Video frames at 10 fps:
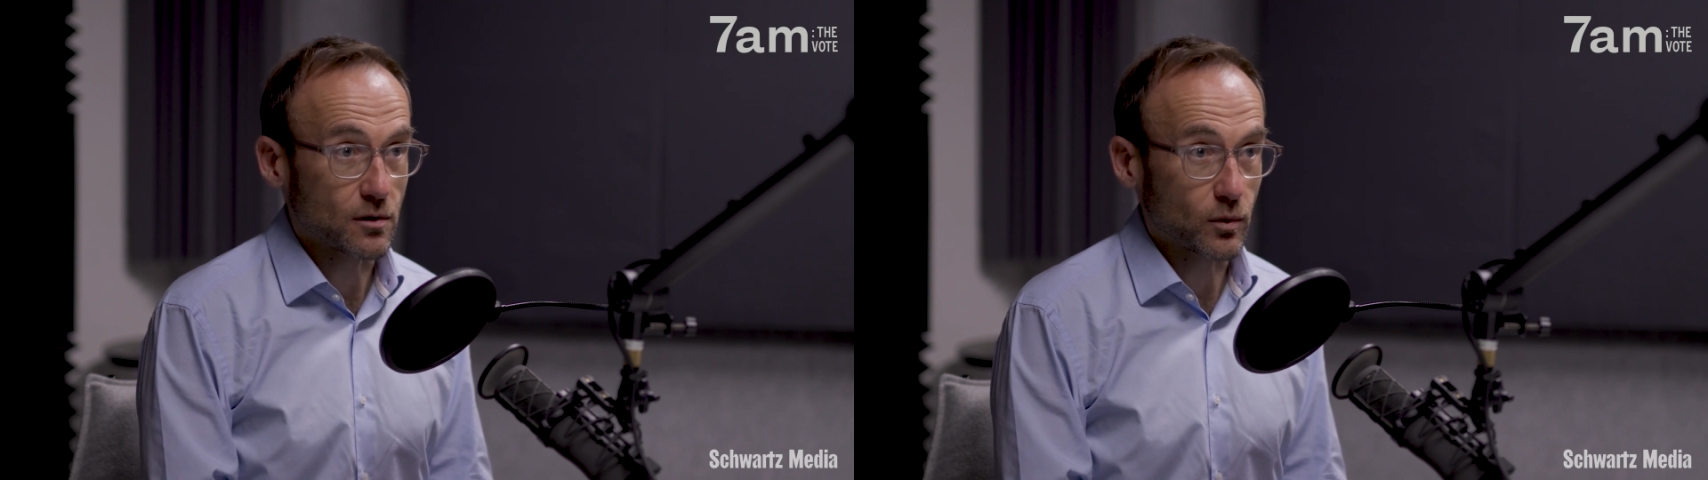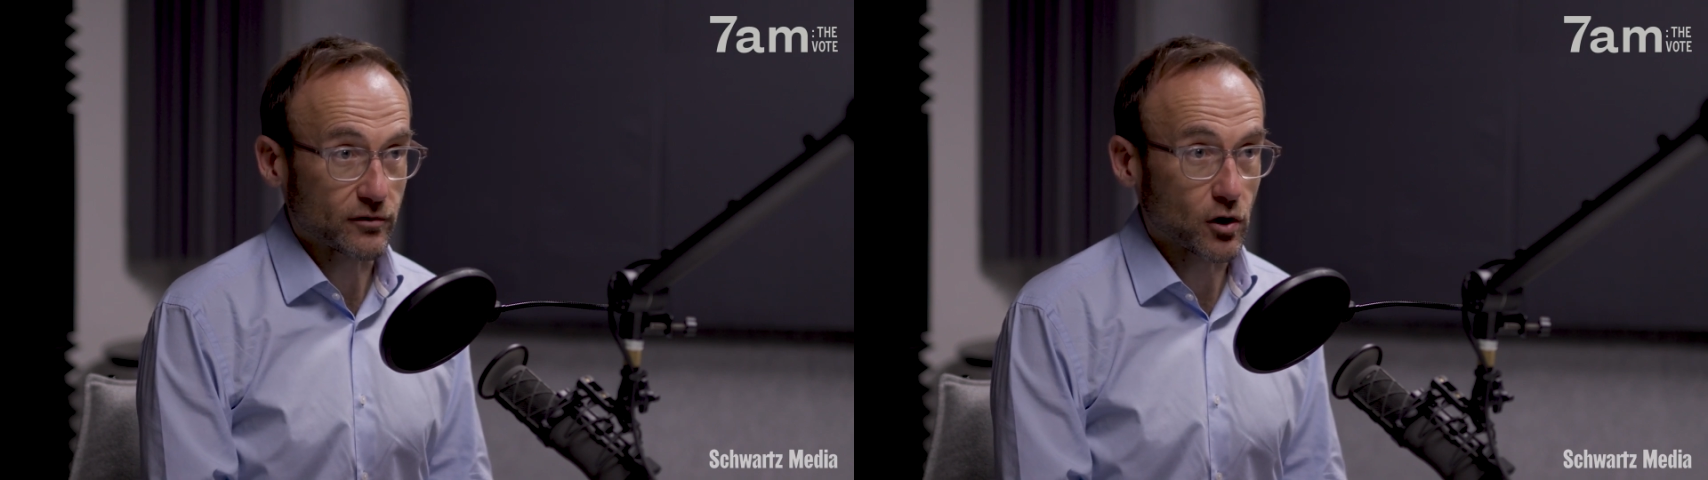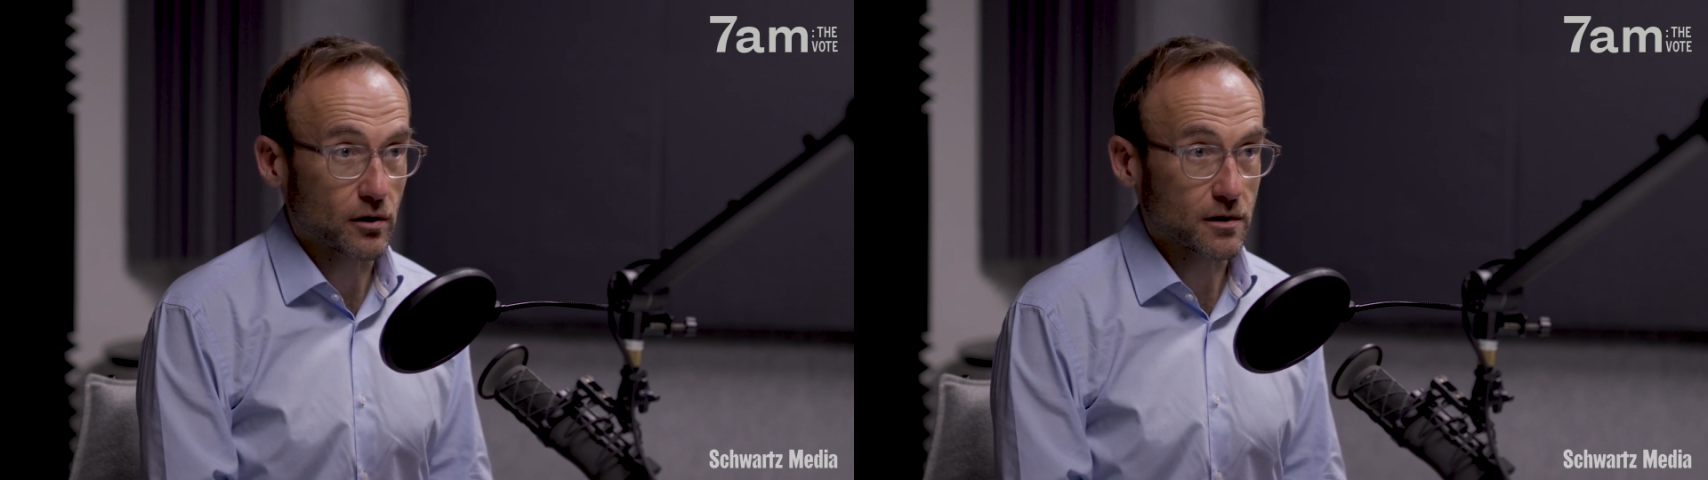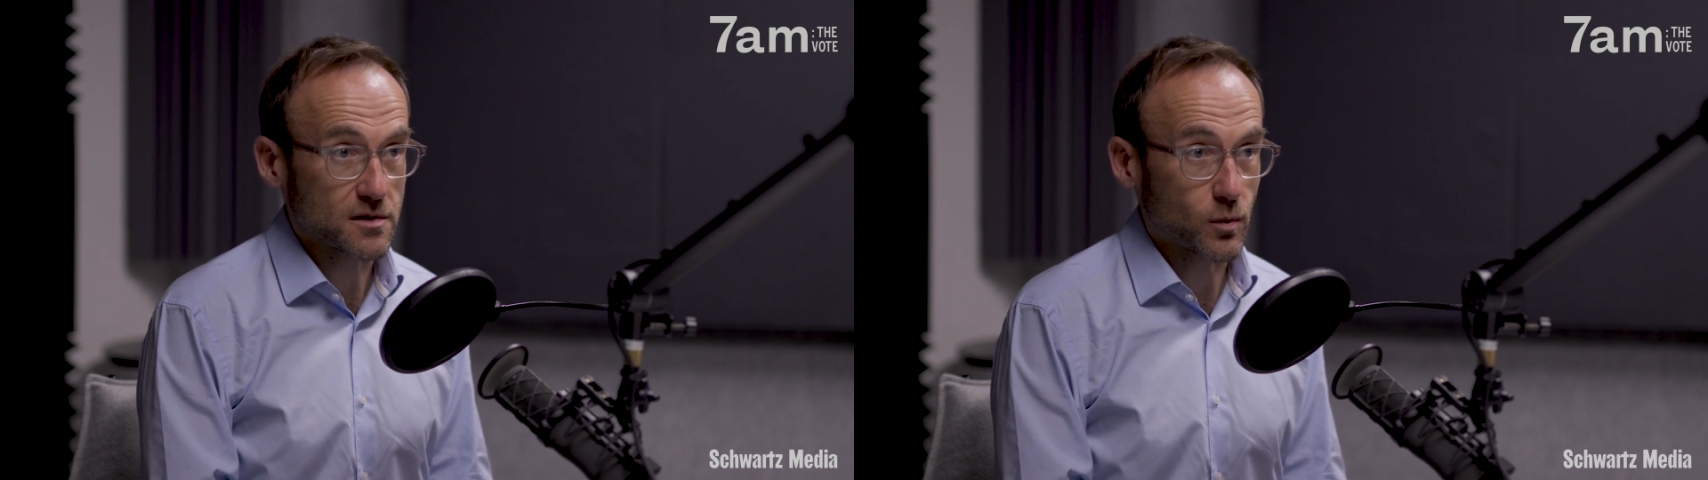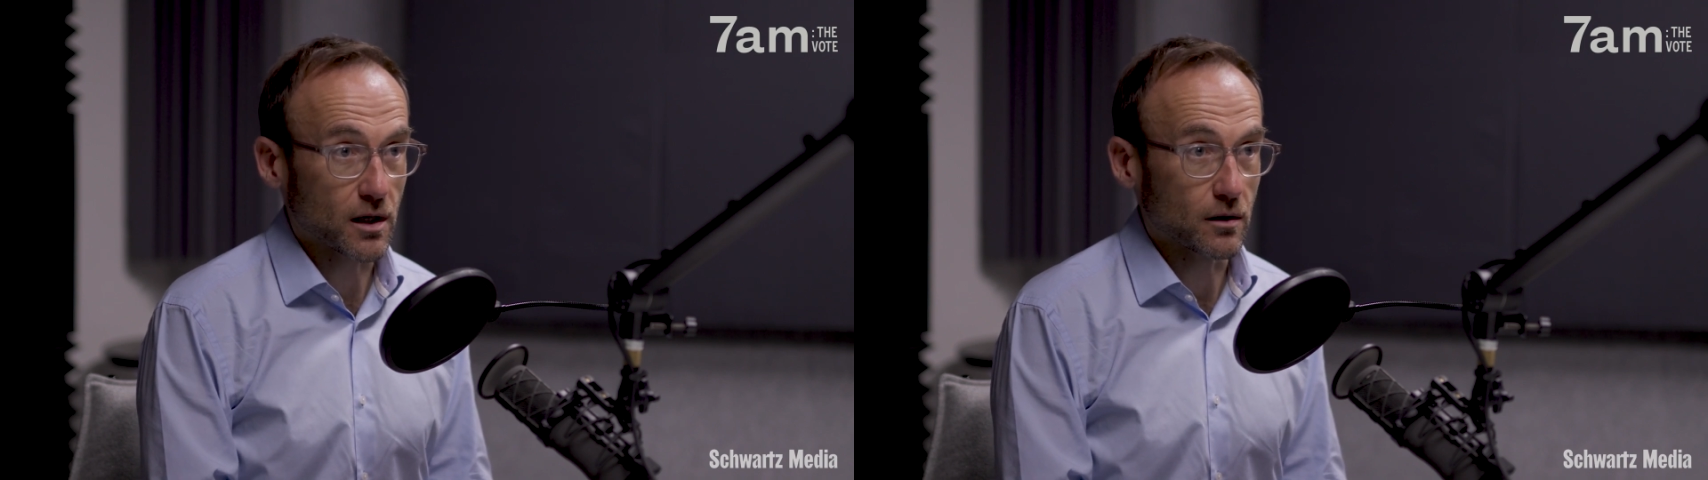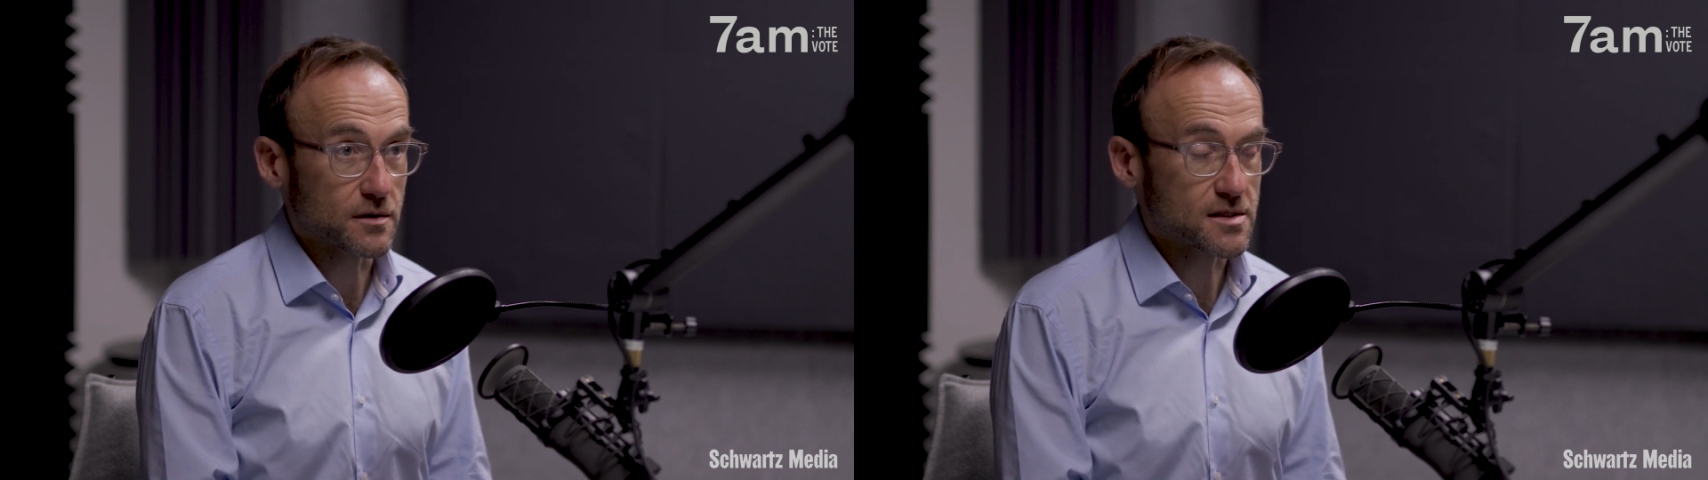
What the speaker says: that we've got as well.